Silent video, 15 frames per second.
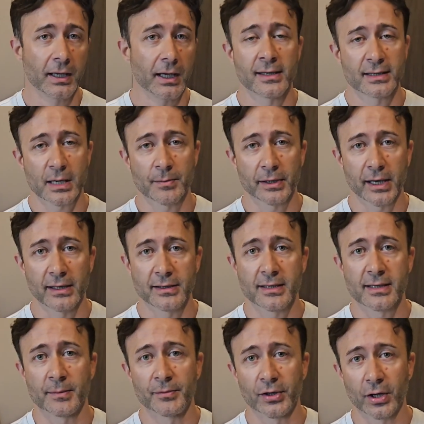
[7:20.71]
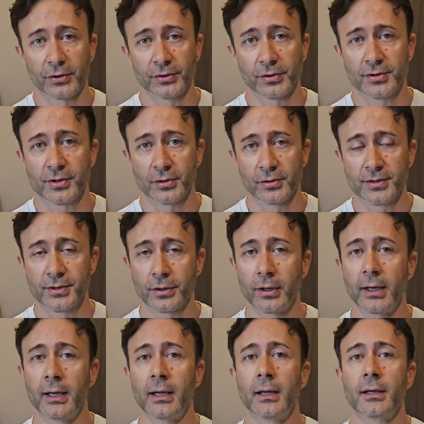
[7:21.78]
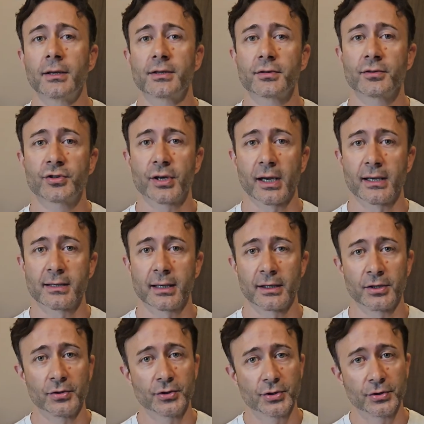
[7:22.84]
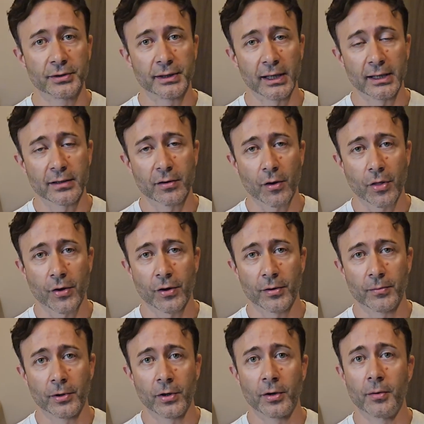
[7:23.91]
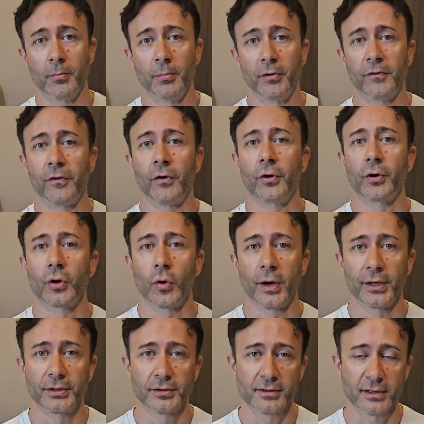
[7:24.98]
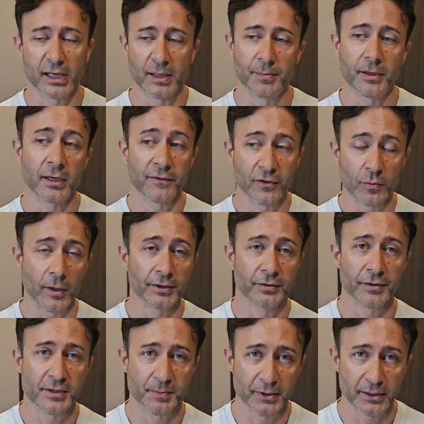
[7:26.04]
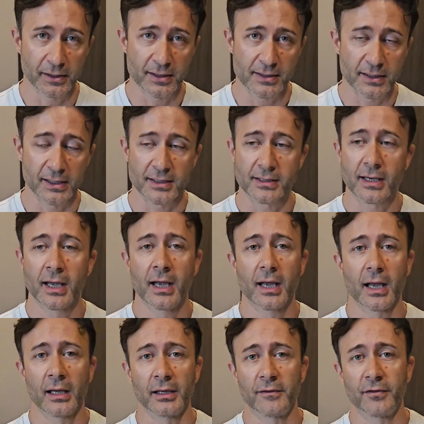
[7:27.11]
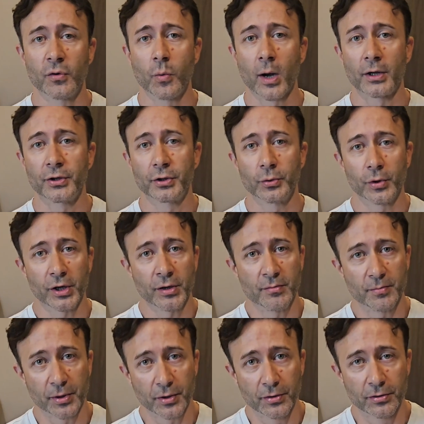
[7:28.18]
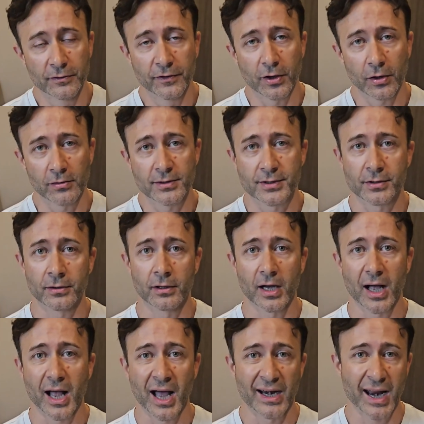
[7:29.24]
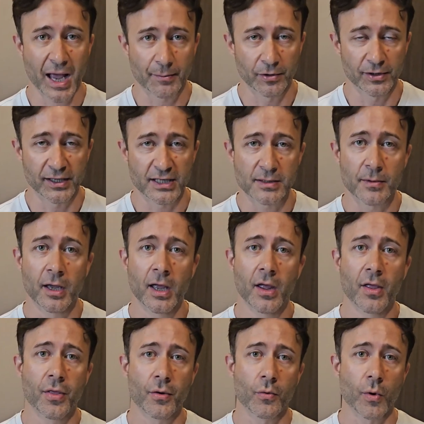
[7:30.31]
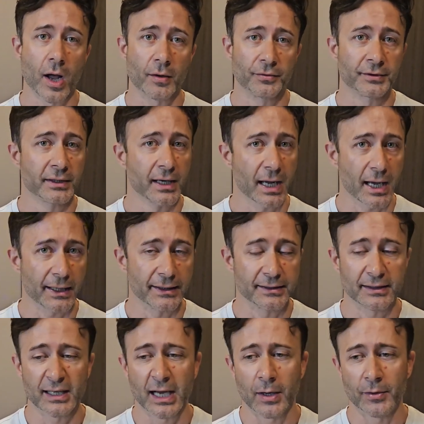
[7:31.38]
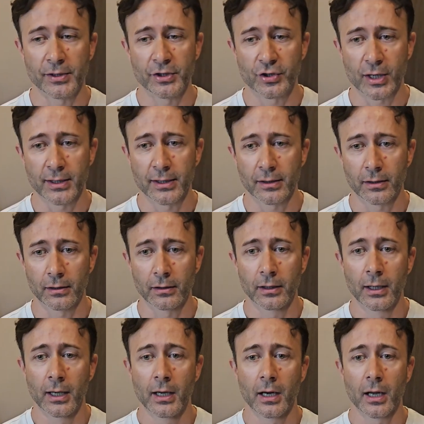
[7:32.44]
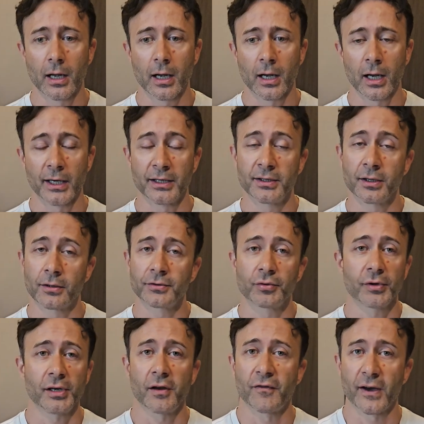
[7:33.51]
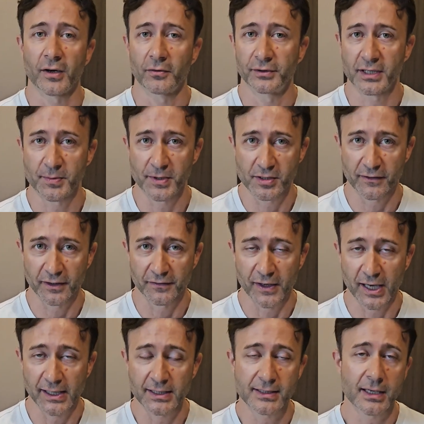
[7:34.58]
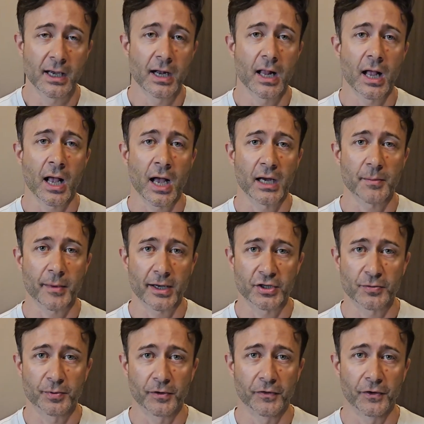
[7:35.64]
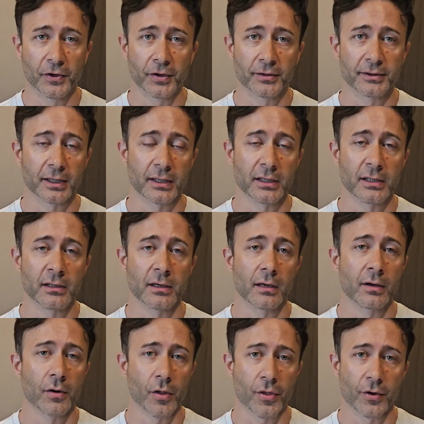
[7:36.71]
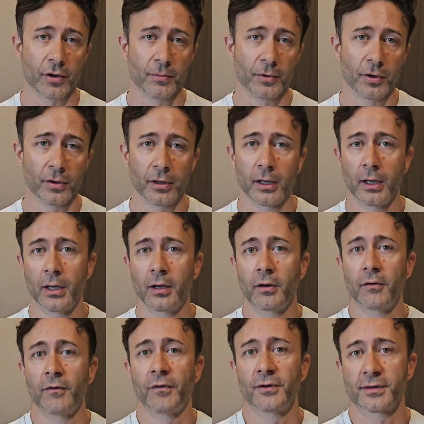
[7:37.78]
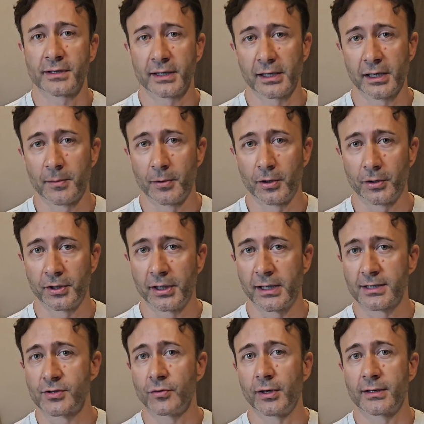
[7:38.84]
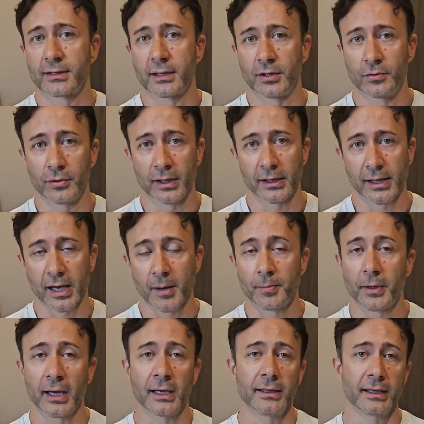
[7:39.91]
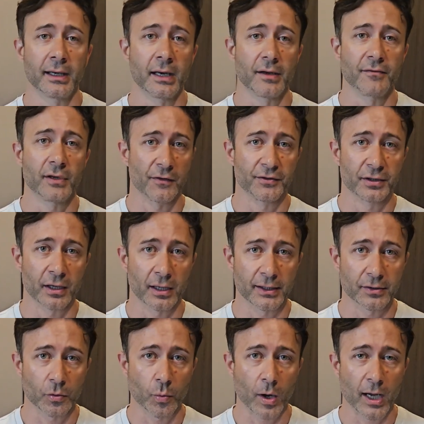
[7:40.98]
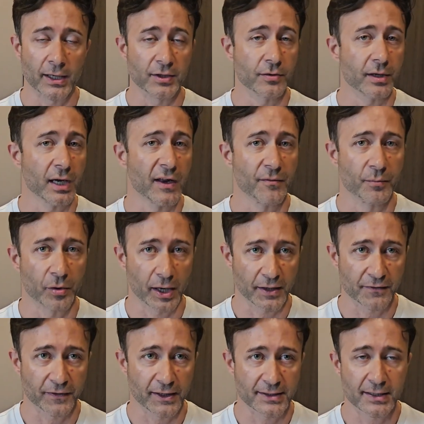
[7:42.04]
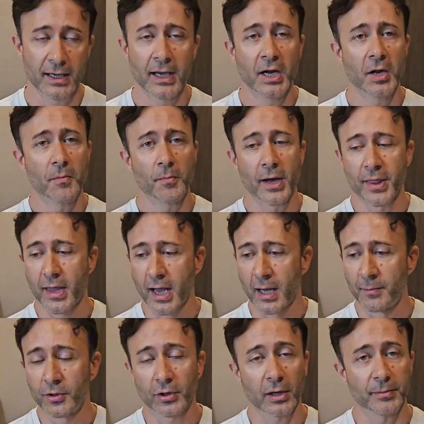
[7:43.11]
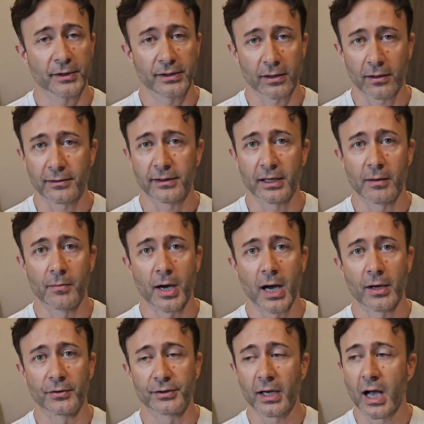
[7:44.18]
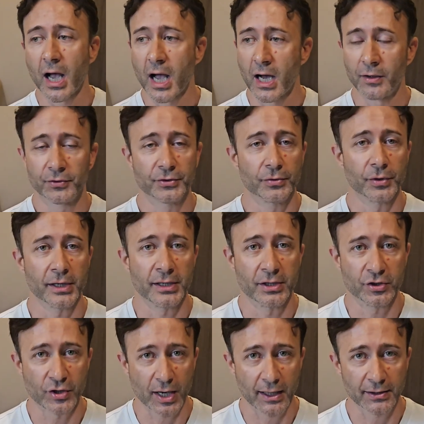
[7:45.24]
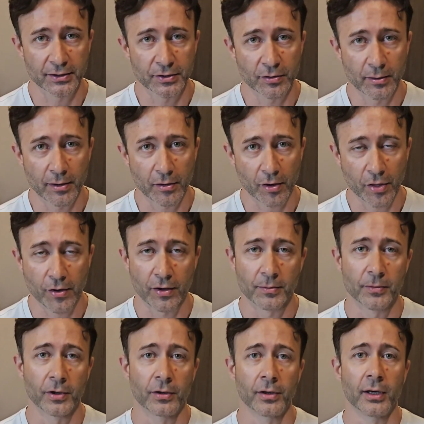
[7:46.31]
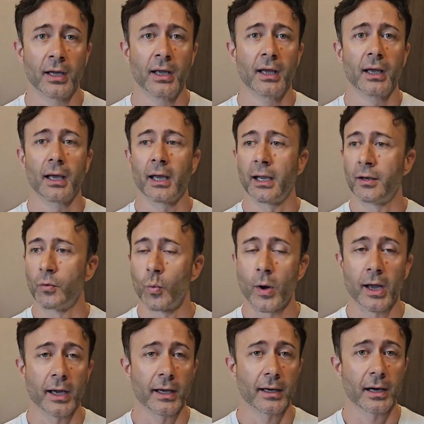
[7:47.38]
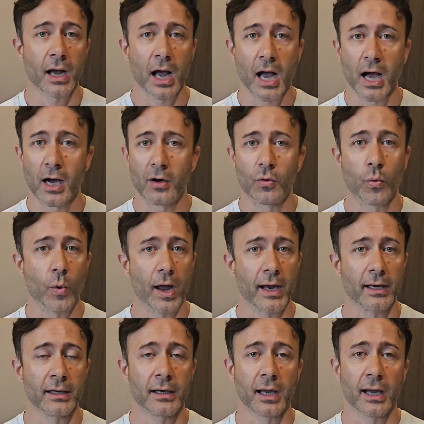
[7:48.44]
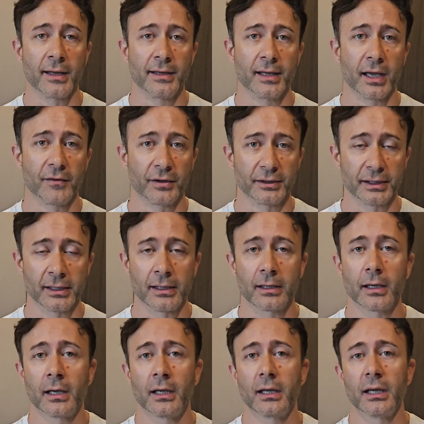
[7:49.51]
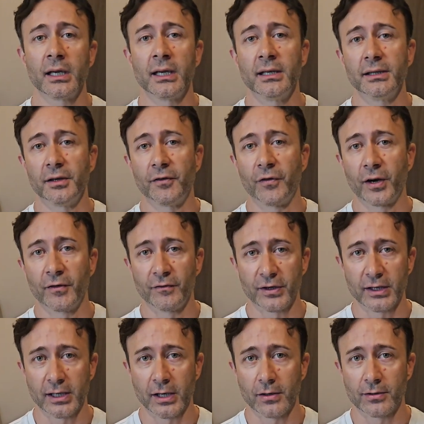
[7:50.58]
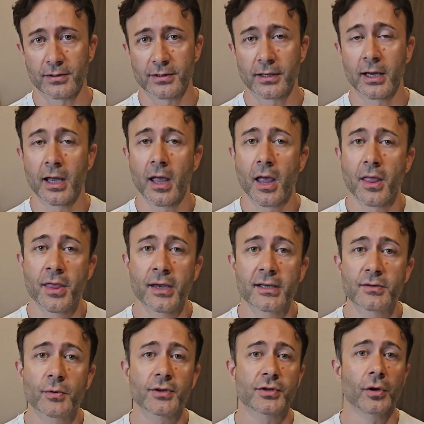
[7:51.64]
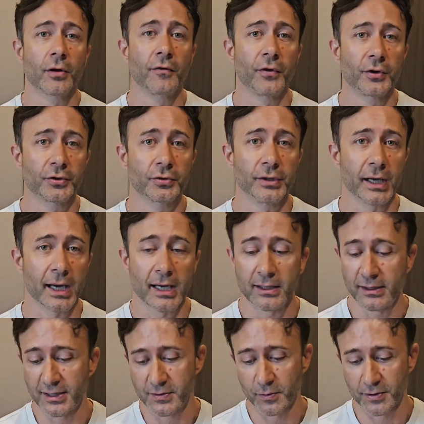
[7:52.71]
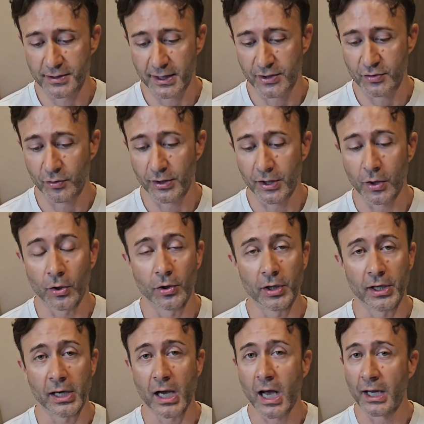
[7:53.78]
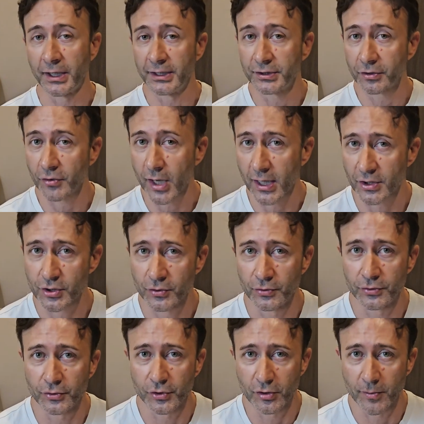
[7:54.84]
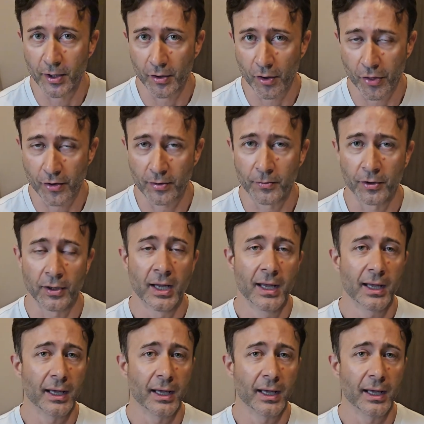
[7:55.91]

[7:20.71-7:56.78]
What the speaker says: In some cases, some doctors also suggest that you should take growth hormone before going to sleep. If you want to experience this and if you want to improve also anabolism throughout the night. Now, in general, I don't really follow this piece of advice. I much prefer taking growth hormone first thing in the morning, as soon as you get up, and then after a little while you can have breakfast. But I'm gonna be talking about how to inject human growth hormone and where, how, when, and everything in different videos. This was all for today. This was actually only an introduction to human growth hormone.